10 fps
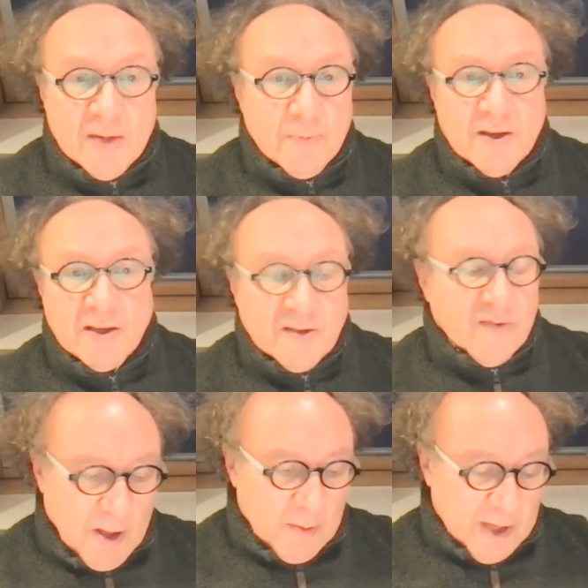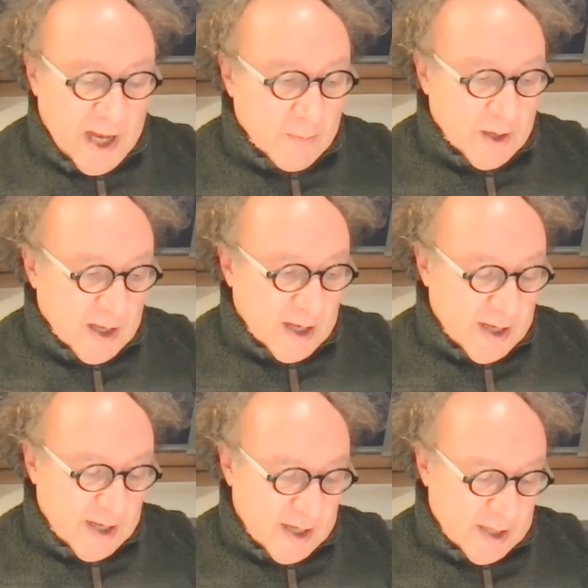because of pulmonary
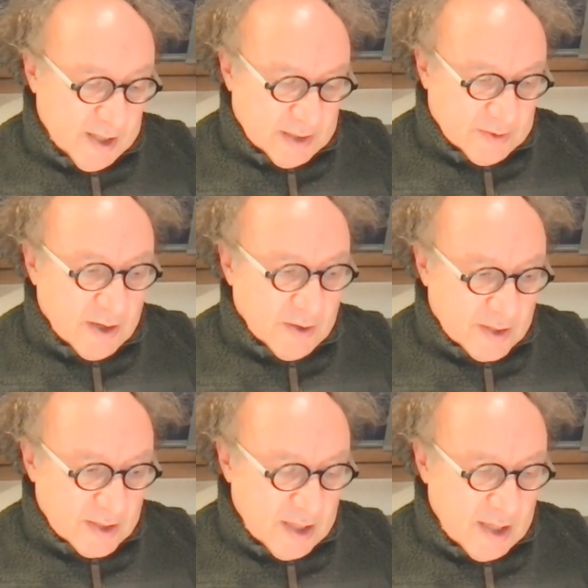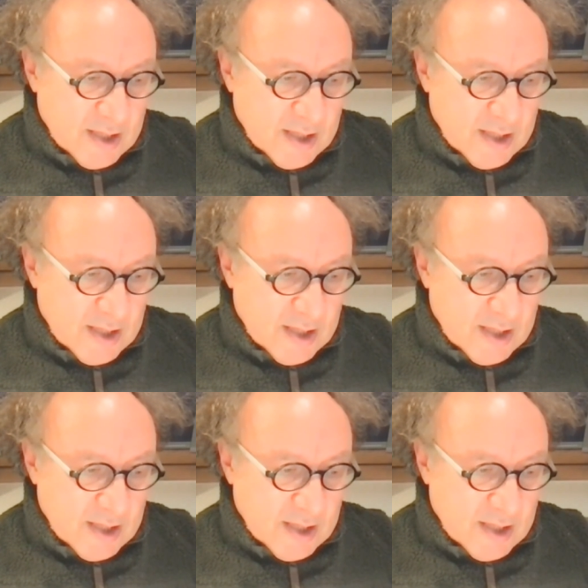emboli and strokes.